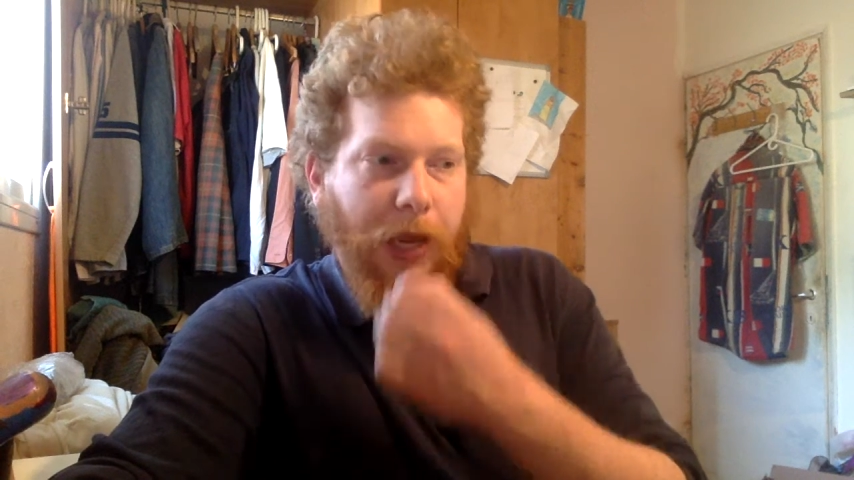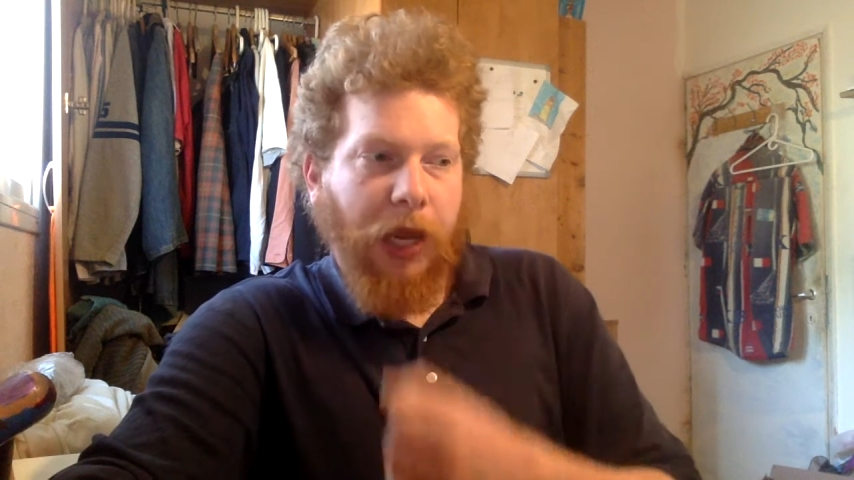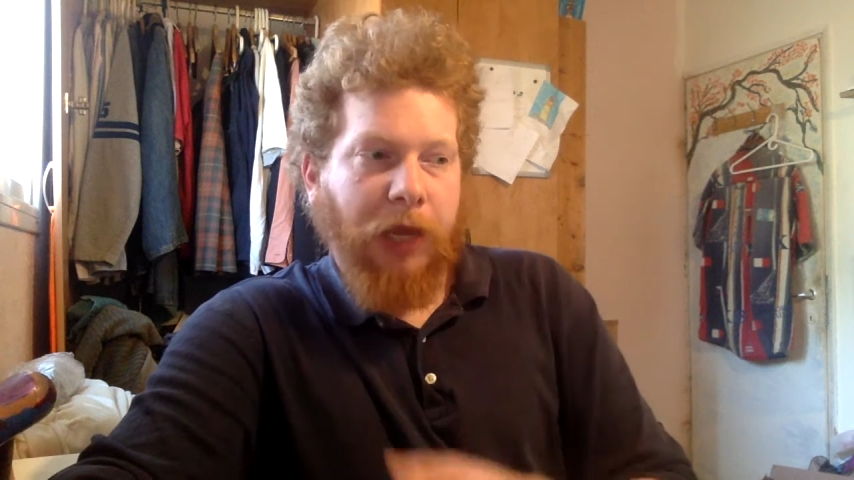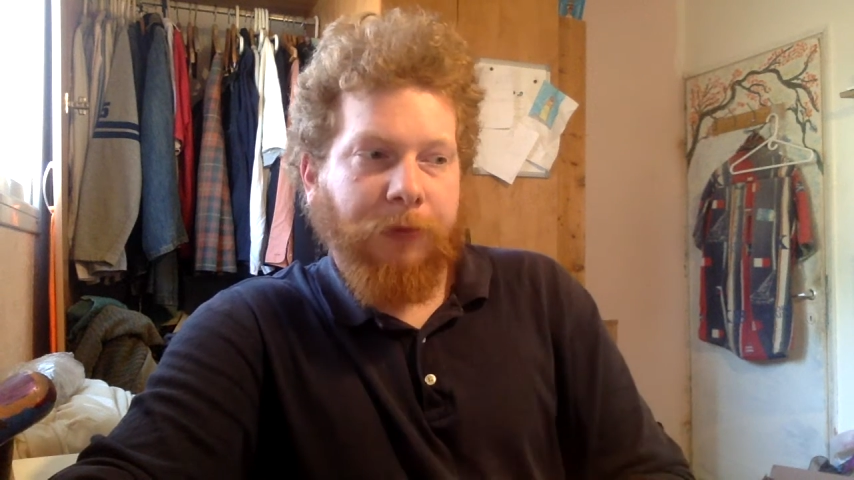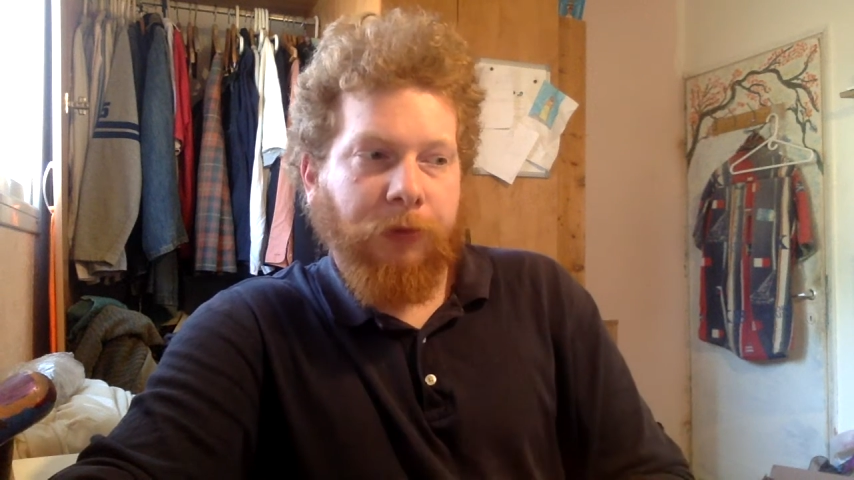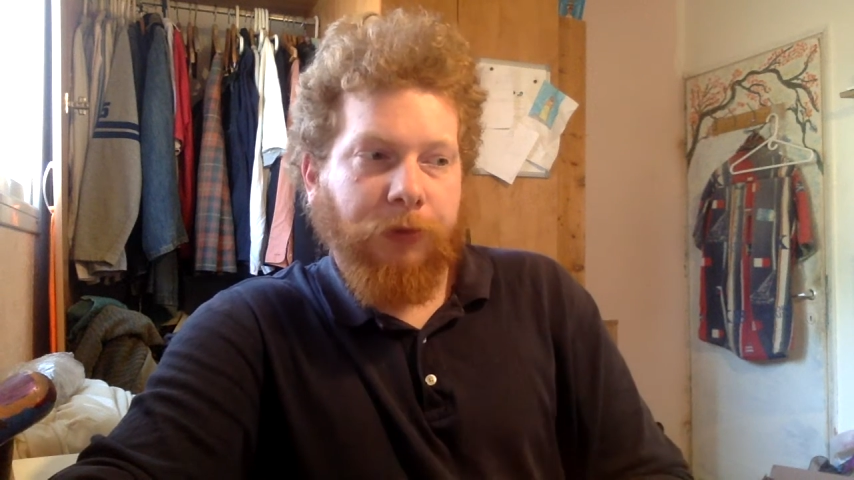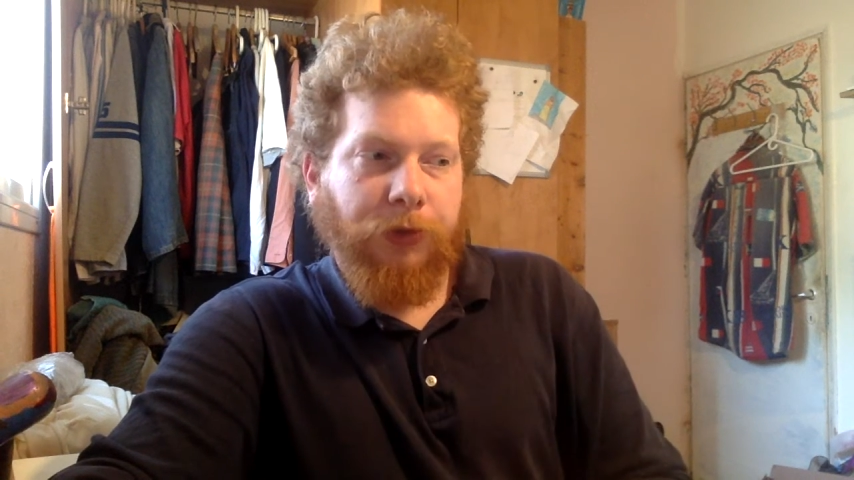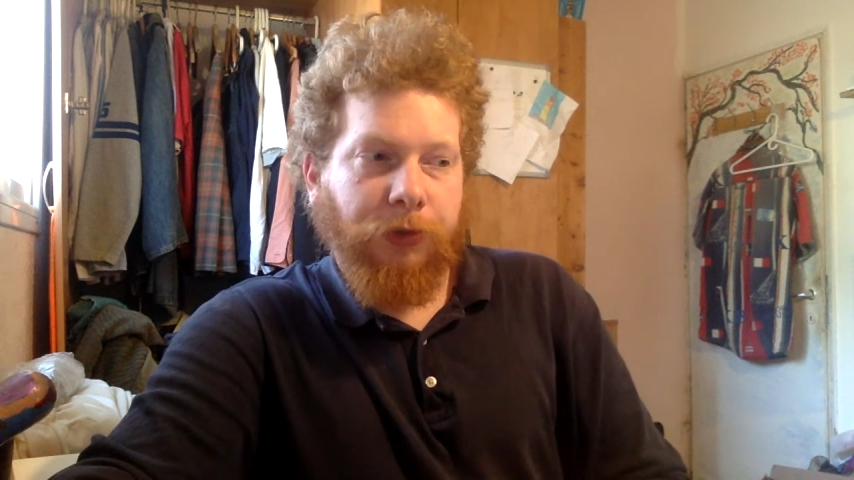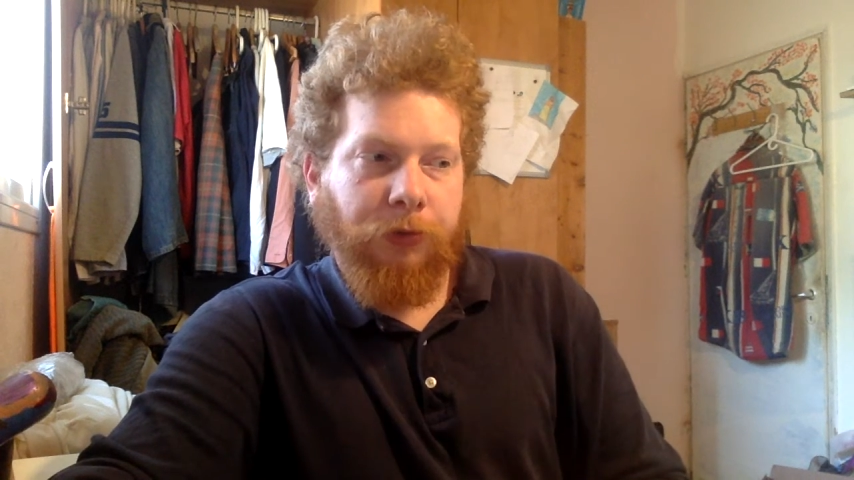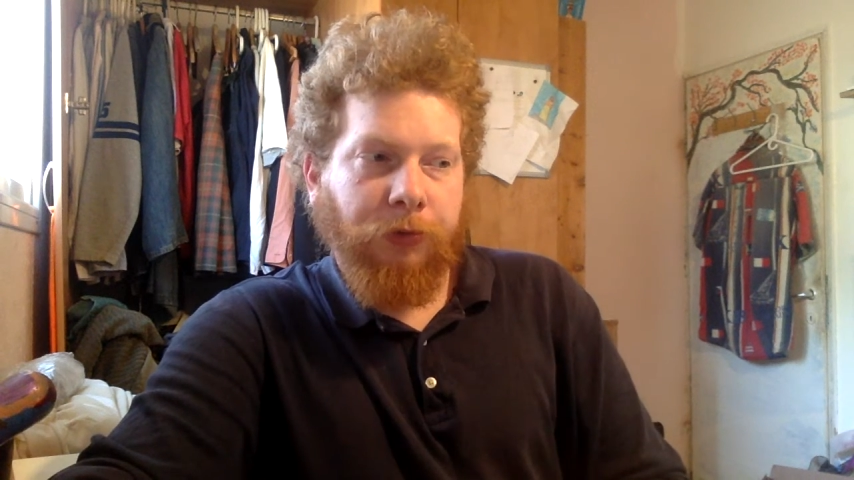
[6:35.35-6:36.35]
able
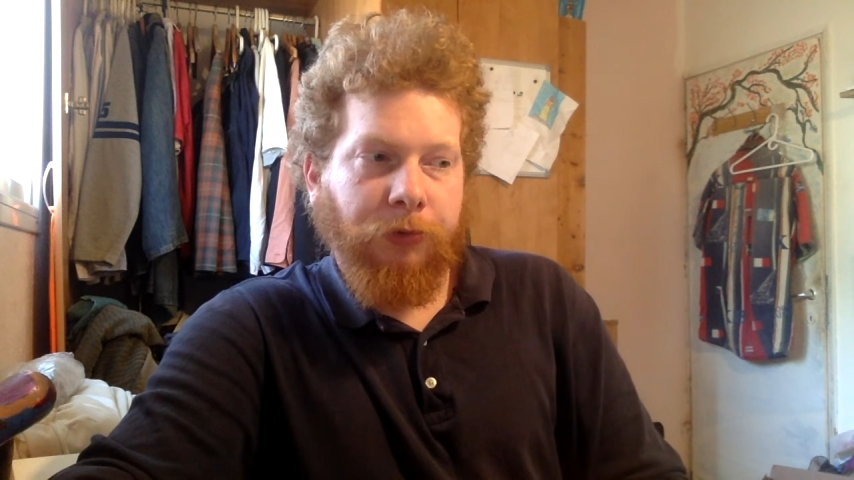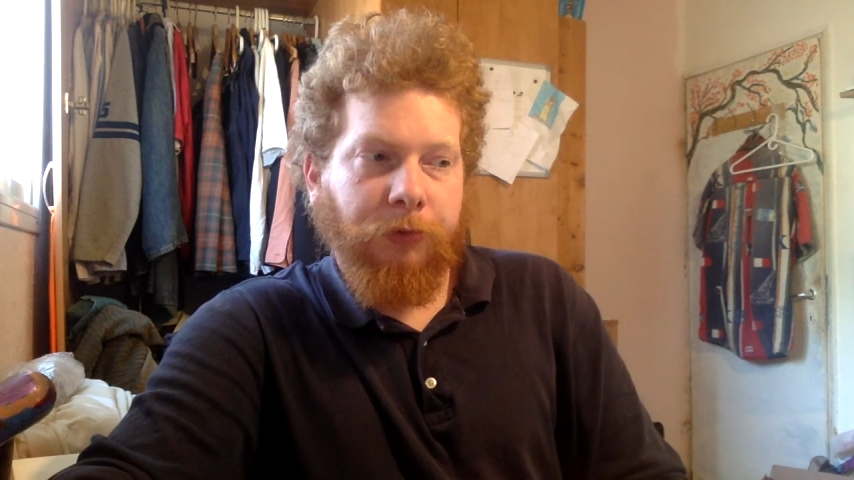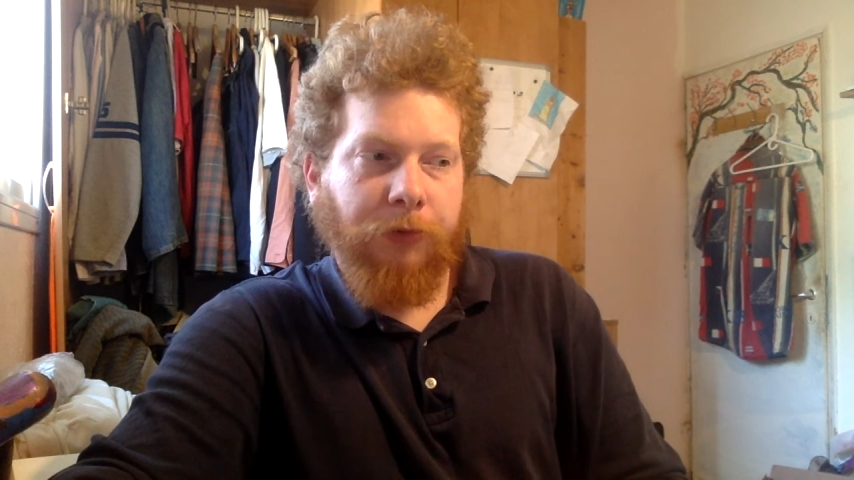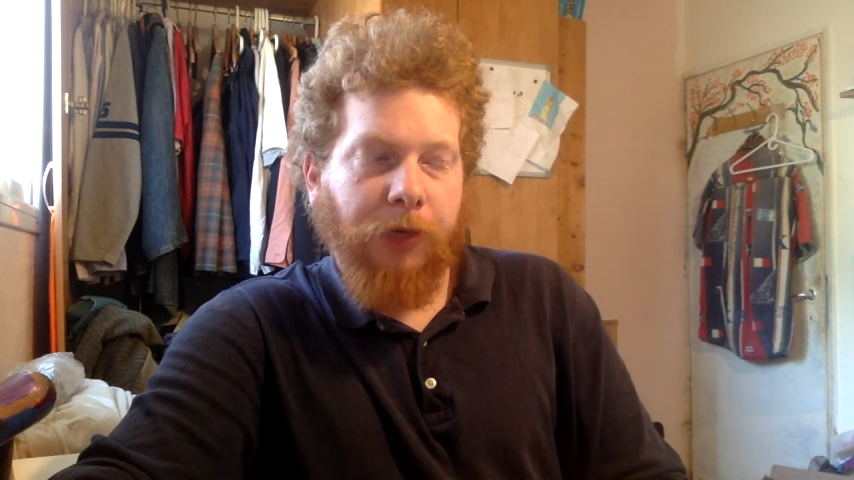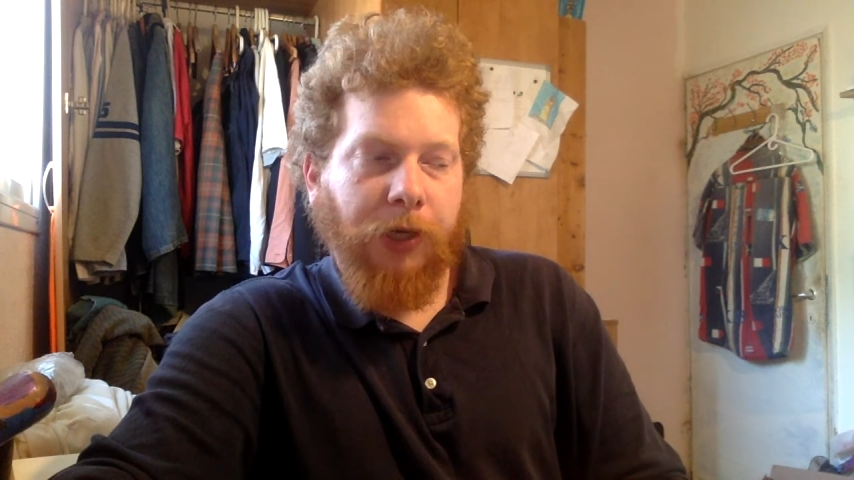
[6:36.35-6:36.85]
to